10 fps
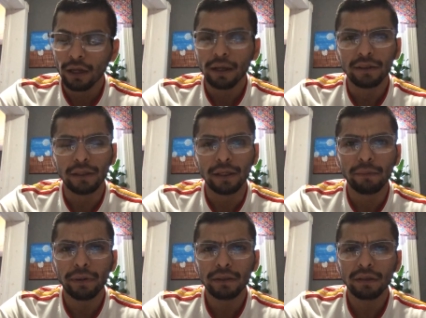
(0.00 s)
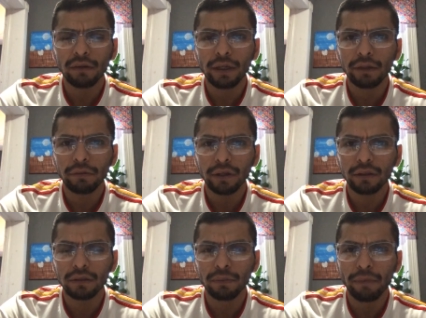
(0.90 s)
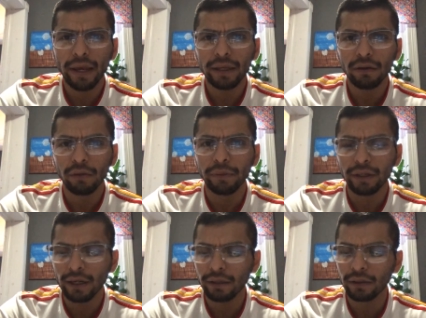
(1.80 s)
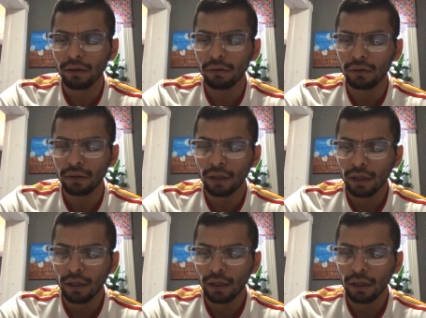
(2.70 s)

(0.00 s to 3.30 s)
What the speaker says: The personal health records may or may not include